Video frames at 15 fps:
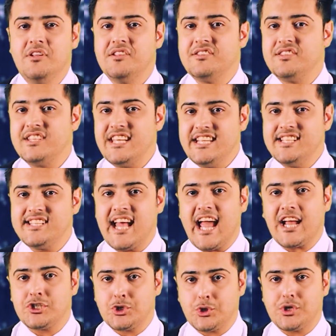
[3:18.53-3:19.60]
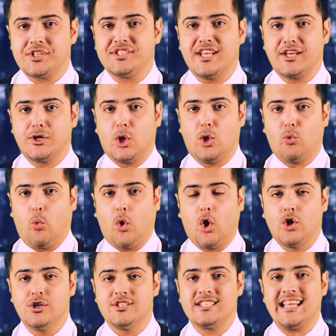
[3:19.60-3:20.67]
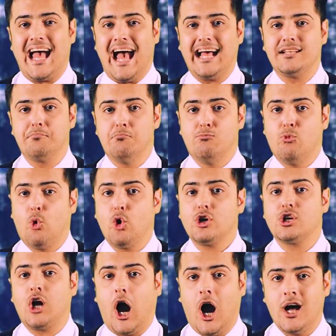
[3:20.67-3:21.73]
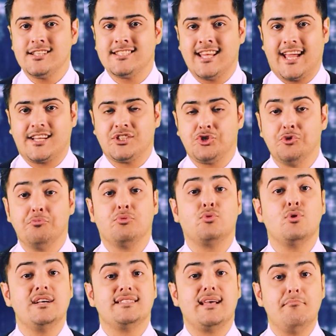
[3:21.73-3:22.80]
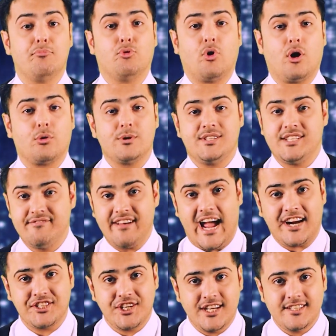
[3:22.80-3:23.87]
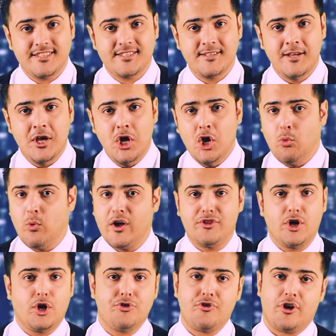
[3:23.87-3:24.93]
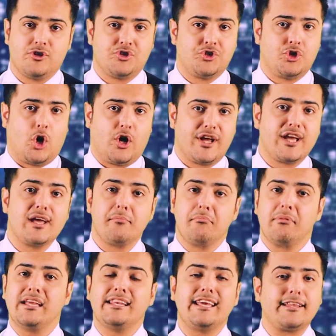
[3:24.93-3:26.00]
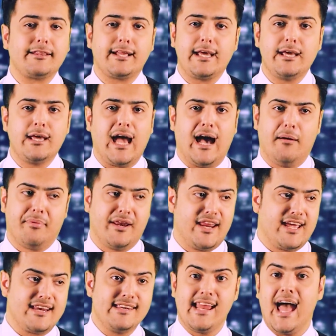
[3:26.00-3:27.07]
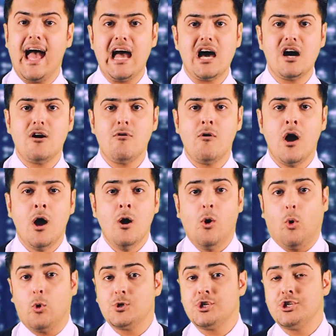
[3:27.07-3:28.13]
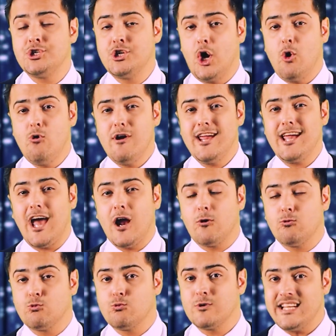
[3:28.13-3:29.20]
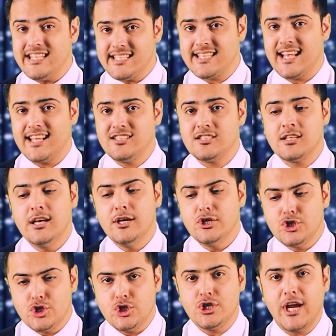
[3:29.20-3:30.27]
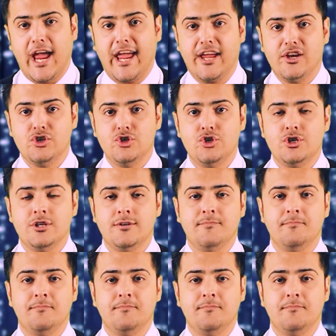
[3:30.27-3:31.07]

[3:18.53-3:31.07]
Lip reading: These extra signal words add more context to present progressive actions, whether they're starting immediately, happening now, or showing a recent change.